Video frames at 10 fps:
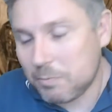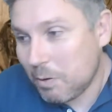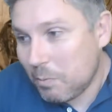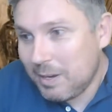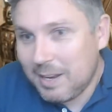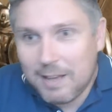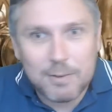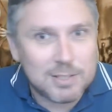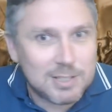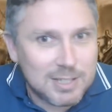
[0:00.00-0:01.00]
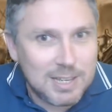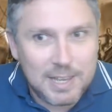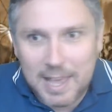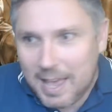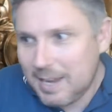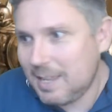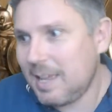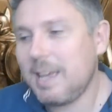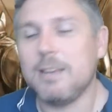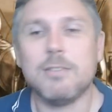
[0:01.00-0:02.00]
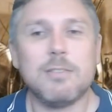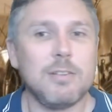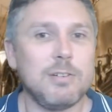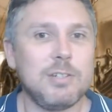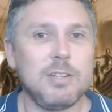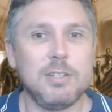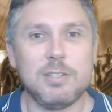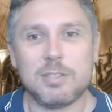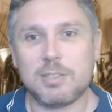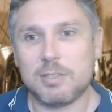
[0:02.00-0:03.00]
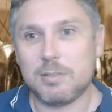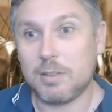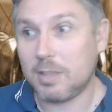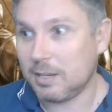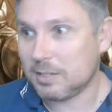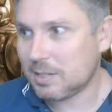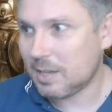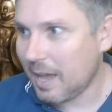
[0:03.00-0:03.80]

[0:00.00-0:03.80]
but we never see any hint that she thinks,